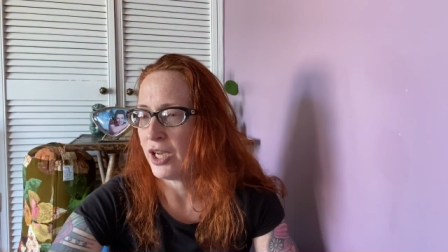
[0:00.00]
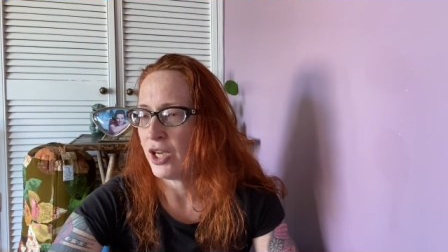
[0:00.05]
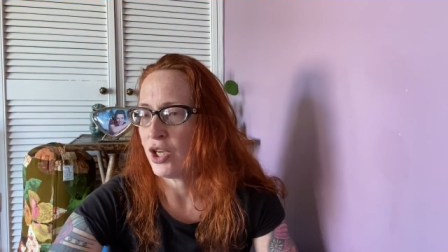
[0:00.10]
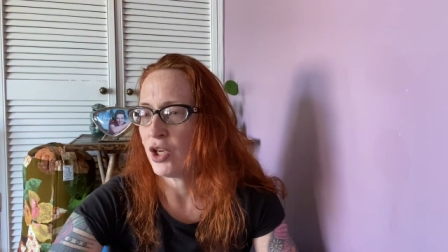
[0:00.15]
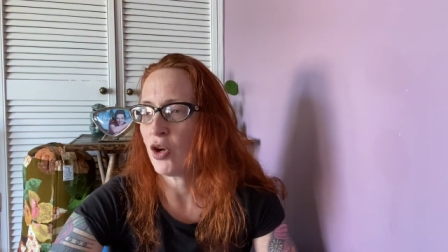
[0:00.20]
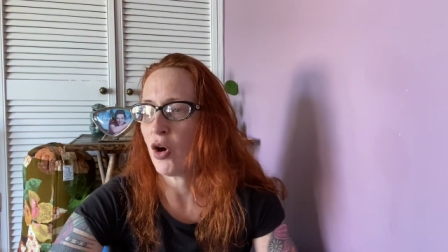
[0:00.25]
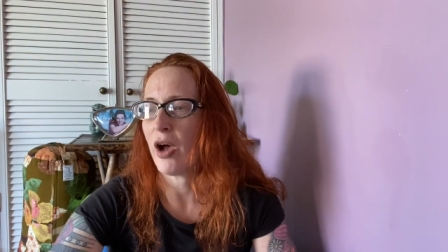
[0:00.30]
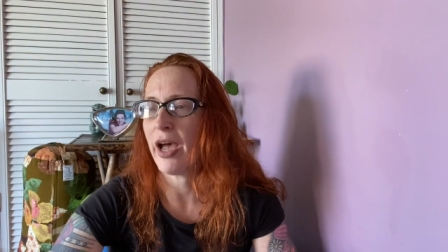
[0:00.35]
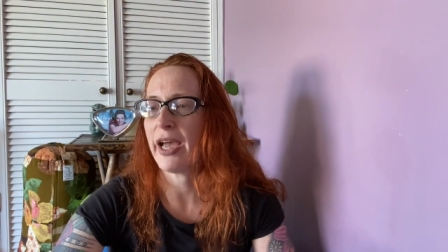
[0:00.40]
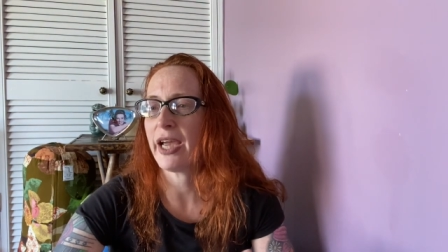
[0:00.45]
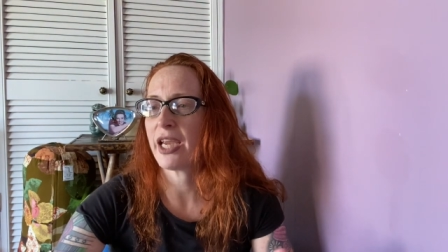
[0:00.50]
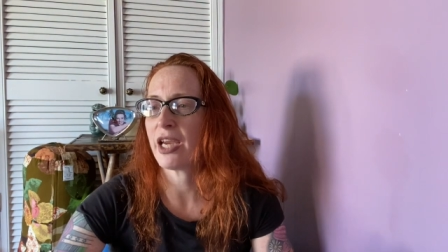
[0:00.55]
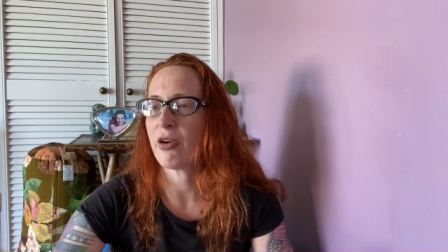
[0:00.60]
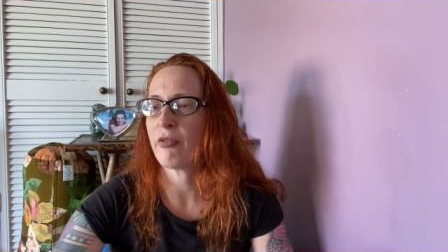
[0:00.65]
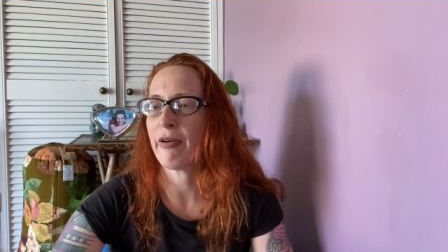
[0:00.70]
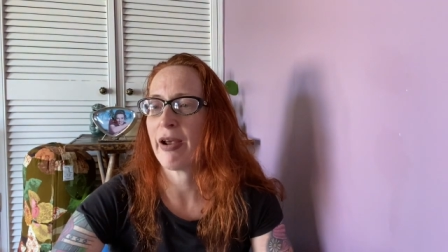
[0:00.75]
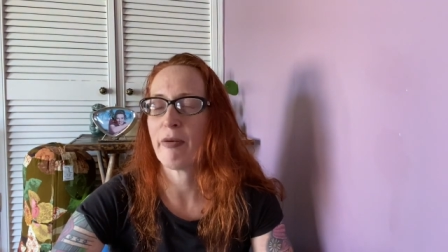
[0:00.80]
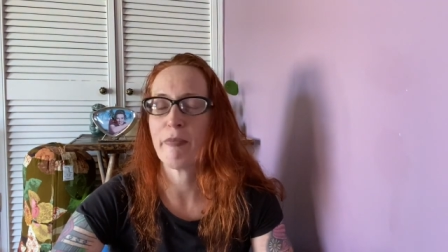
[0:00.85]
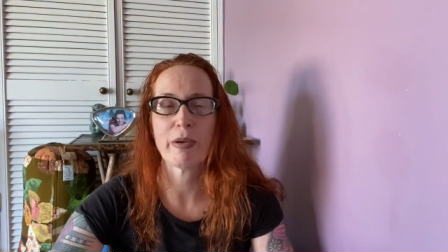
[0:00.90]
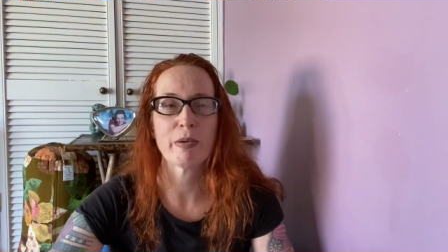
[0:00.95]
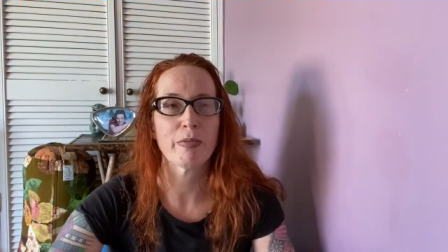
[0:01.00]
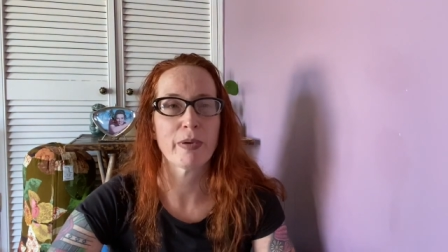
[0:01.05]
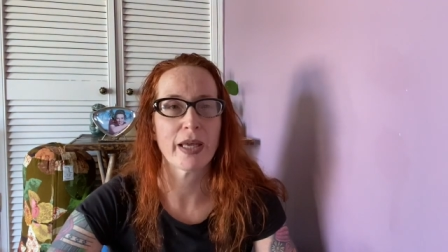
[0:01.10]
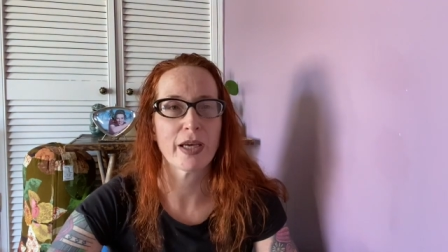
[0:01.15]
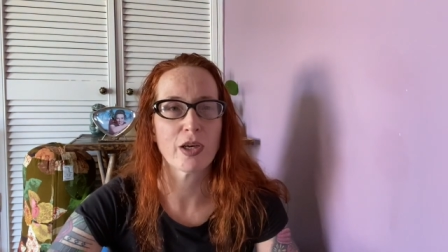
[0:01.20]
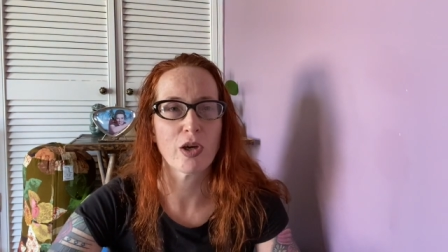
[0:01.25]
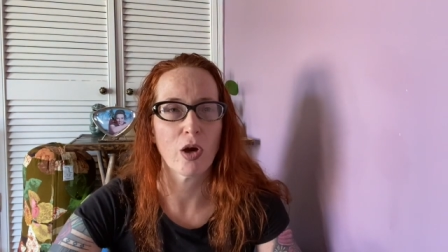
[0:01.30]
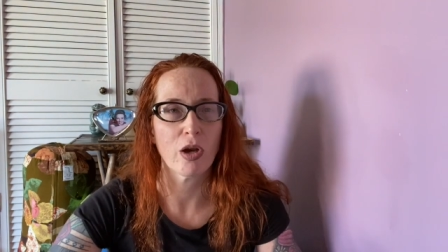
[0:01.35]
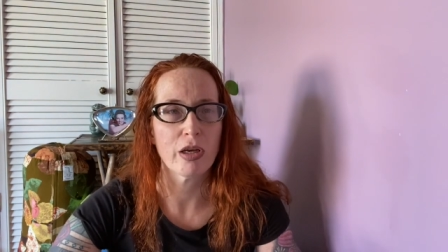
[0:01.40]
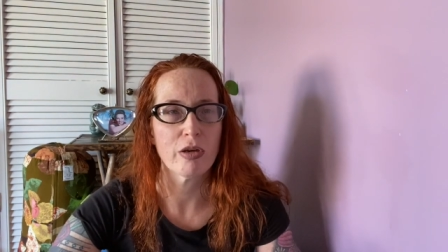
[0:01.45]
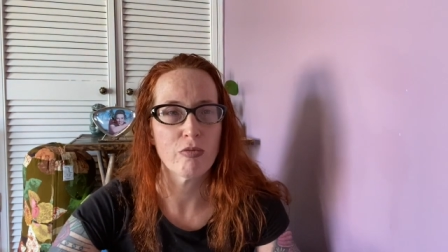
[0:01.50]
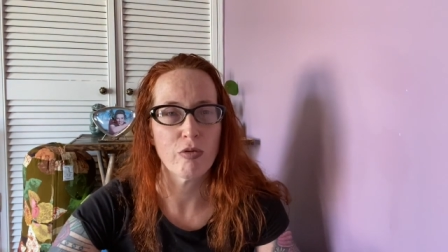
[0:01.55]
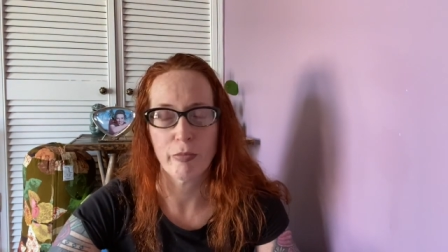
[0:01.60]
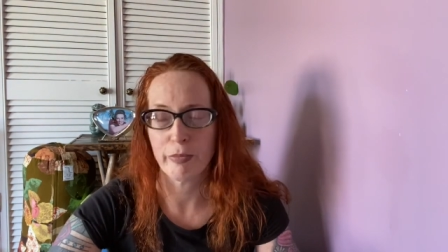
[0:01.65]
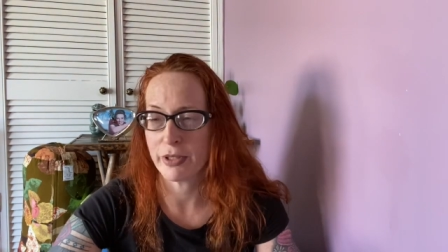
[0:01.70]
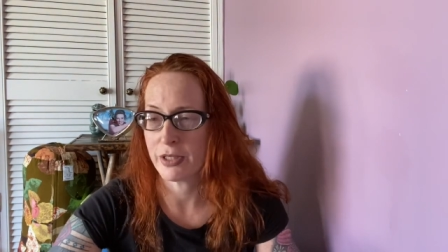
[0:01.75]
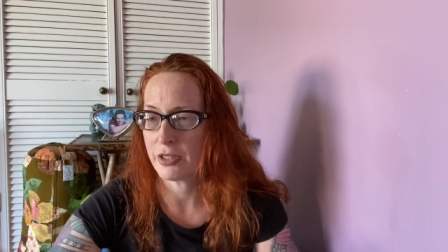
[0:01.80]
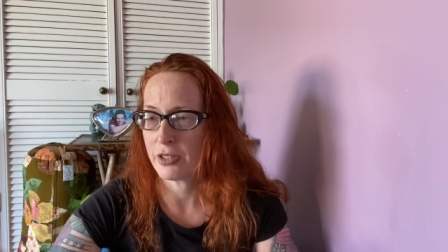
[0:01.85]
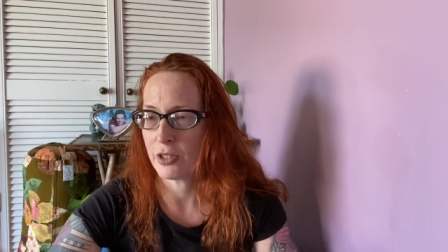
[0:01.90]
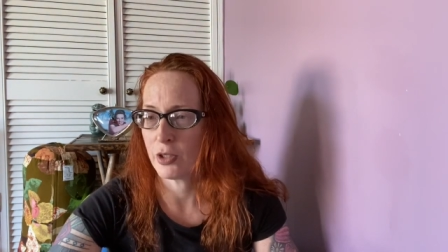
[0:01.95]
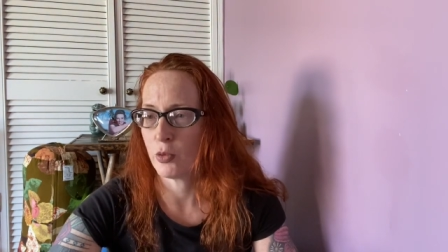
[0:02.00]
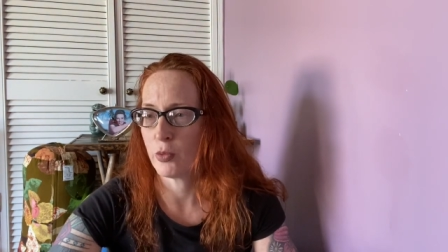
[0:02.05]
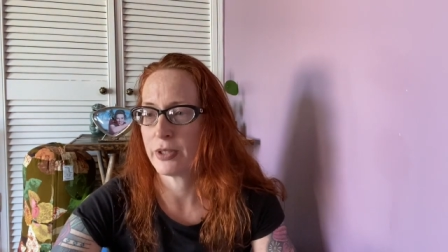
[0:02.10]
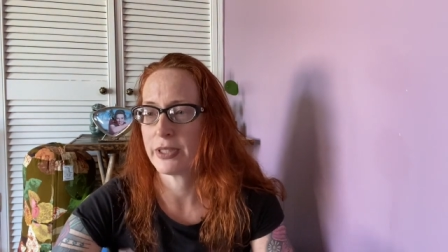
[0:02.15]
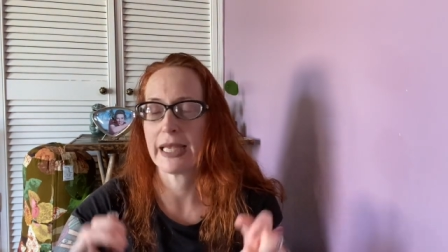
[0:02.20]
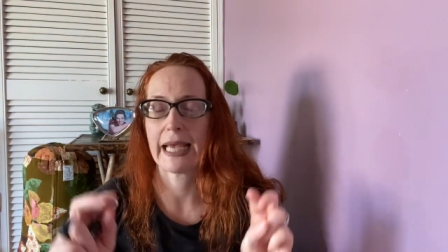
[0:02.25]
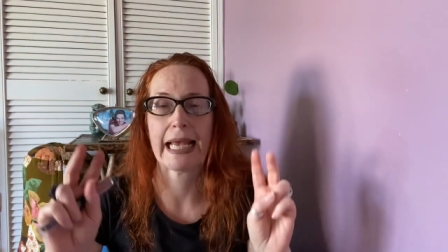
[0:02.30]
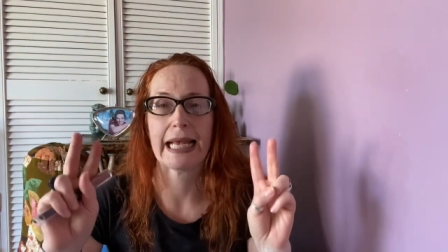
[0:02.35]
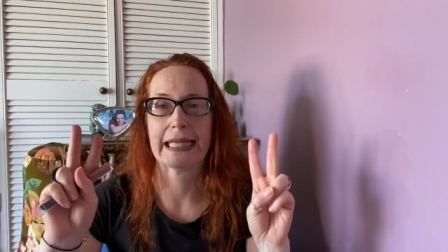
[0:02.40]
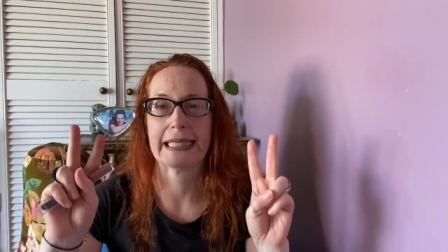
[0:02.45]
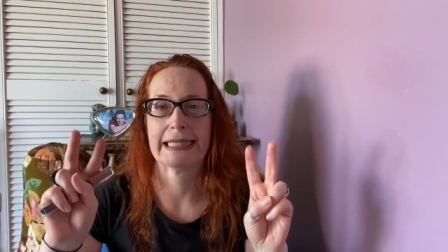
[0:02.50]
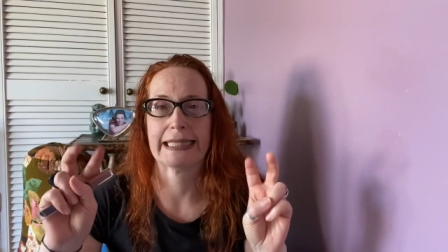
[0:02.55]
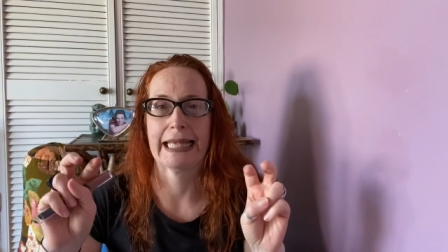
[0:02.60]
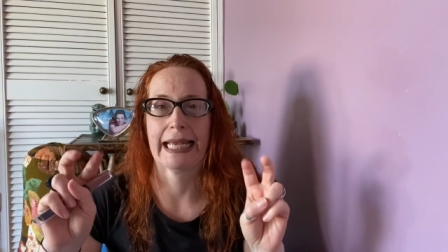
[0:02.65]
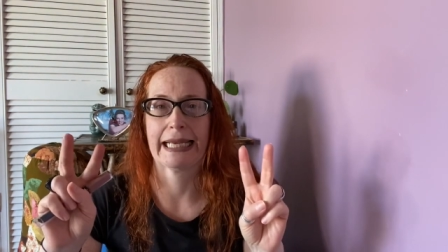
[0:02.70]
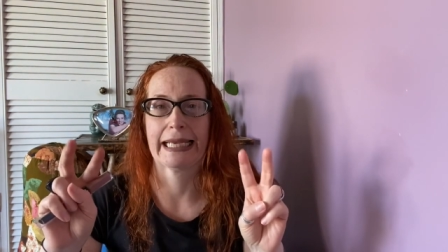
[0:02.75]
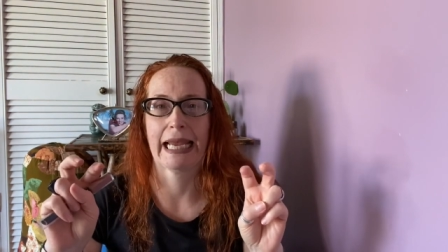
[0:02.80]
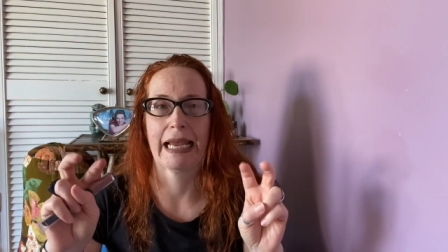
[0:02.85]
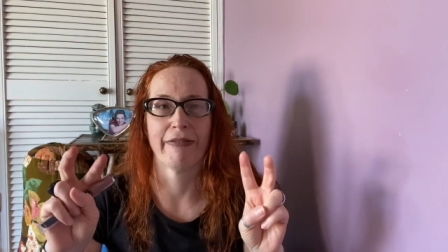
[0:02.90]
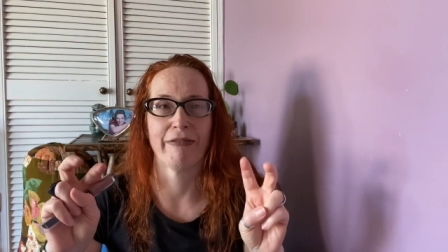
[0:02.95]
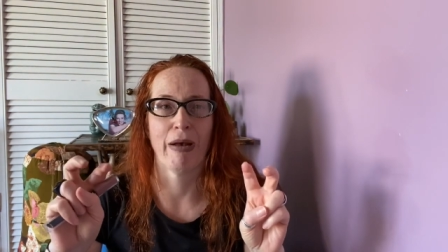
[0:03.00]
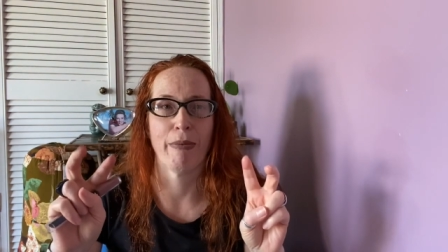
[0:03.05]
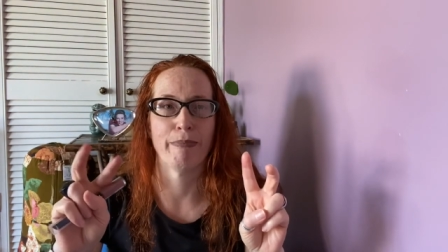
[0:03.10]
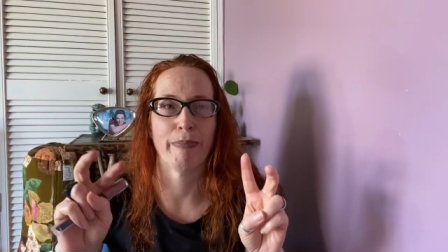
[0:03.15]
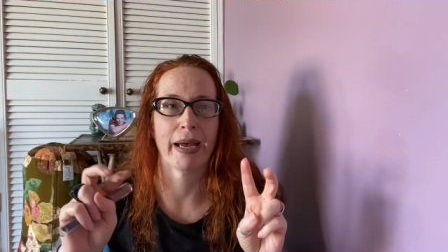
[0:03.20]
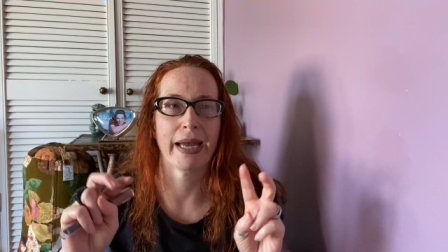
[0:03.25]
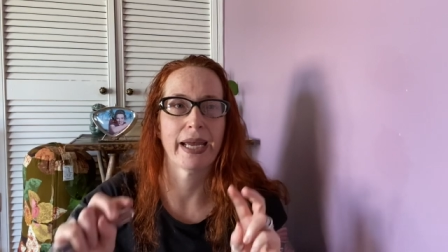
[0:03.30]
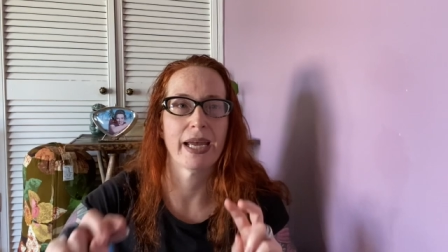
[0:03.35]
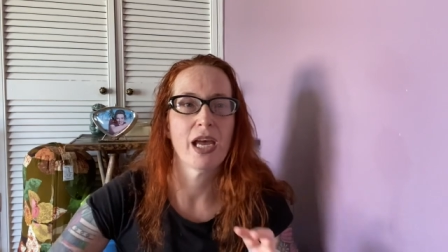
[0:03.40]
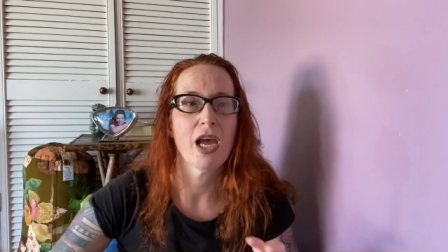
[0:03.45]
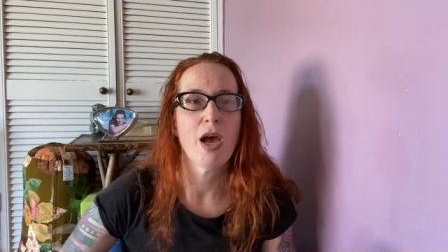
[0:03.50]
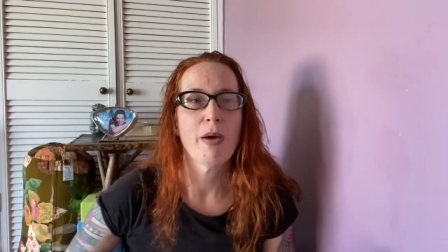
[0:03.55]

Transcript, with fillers: you're hanging around people like Colin Robinson, who is a psychic vampire.